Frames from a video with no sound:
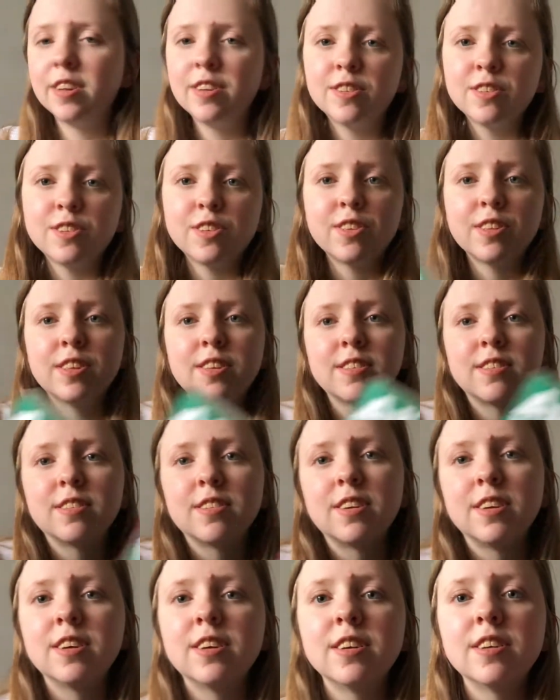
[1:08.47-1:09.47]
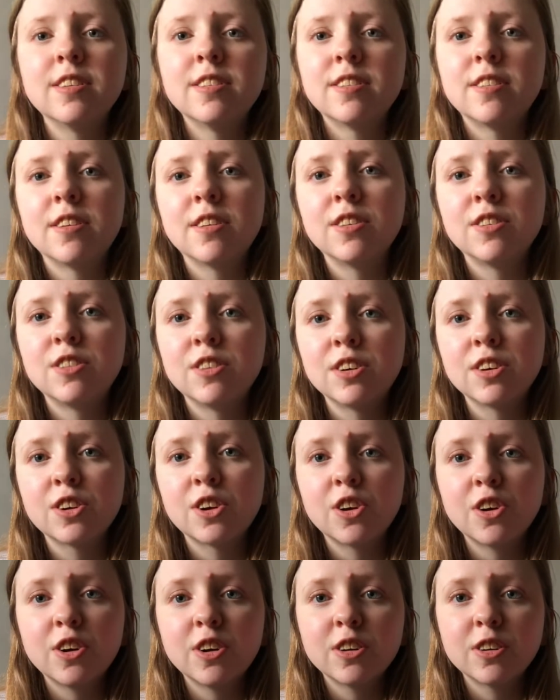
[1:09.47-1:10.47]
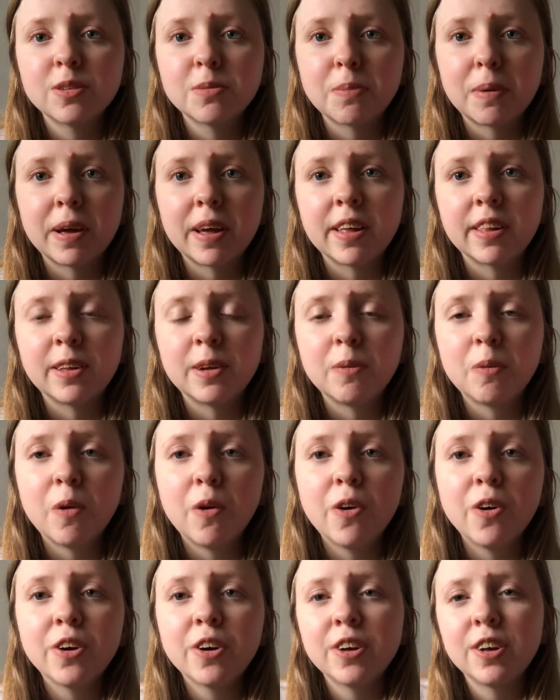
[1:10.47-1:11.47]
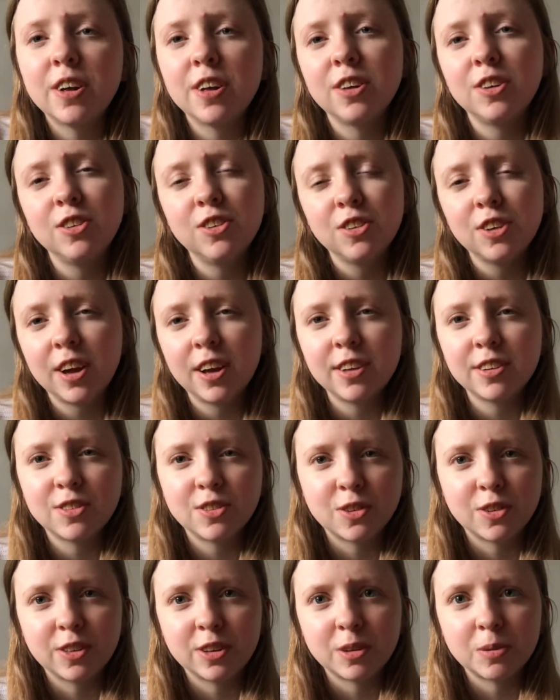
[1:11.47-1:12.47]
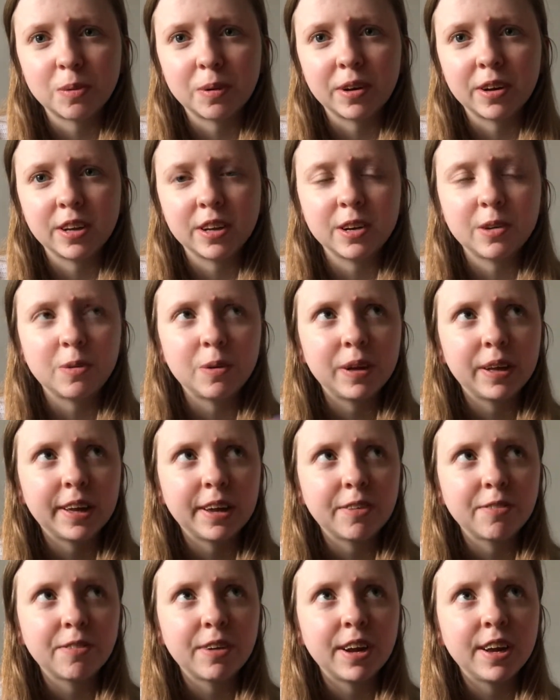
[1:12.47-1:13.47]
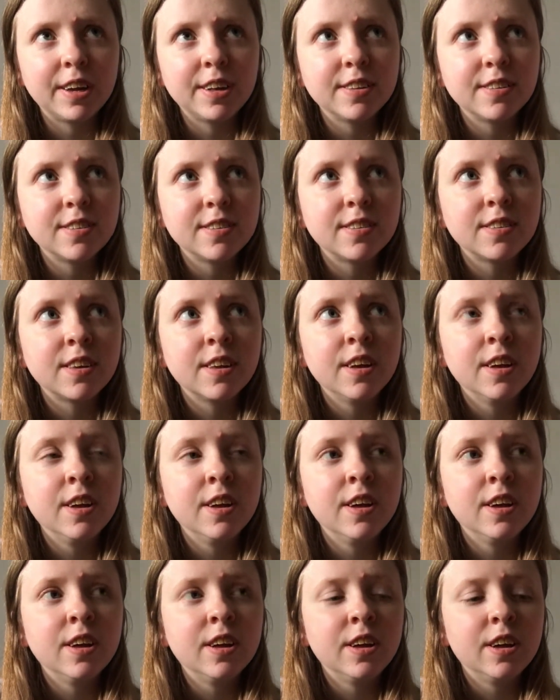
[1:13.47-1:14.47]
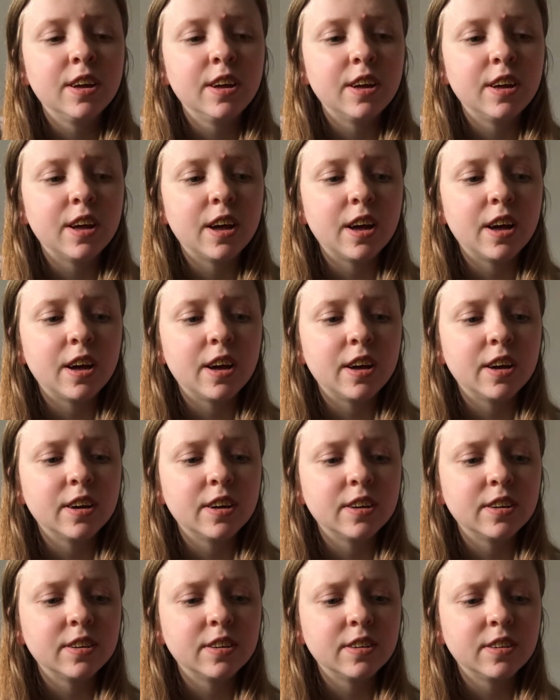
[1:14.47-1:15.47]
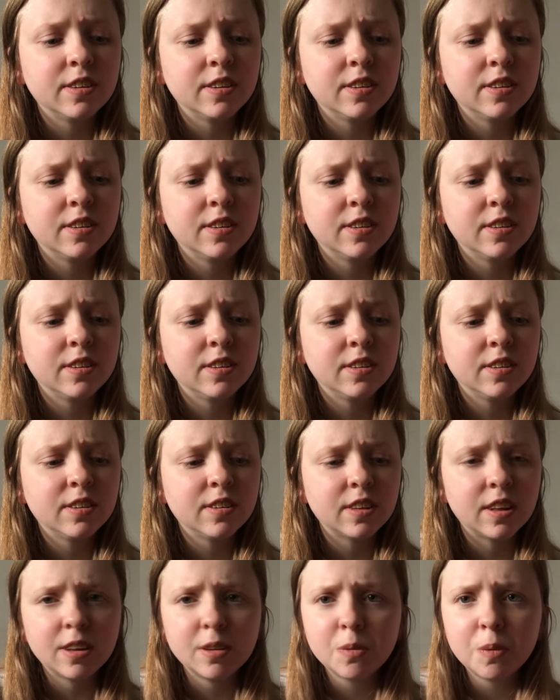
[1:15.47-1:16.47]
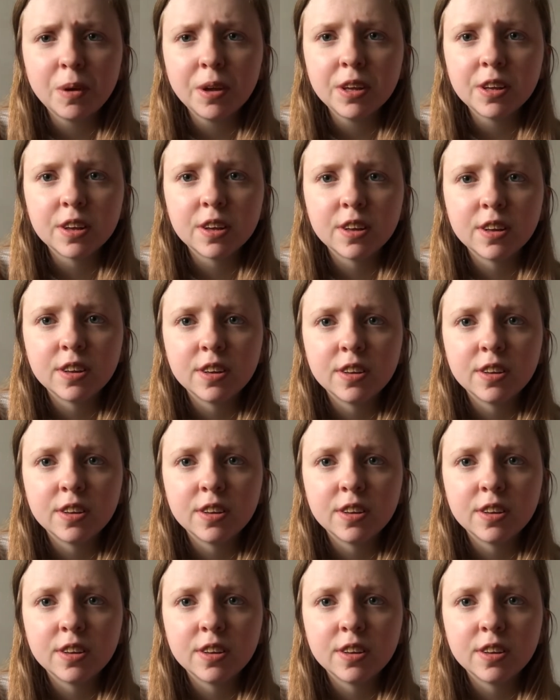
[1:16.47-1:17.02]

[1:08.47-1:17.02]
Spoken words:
So this is Dear Girls by Ellie Wong. You guys saw this one in A Week in Reads last week?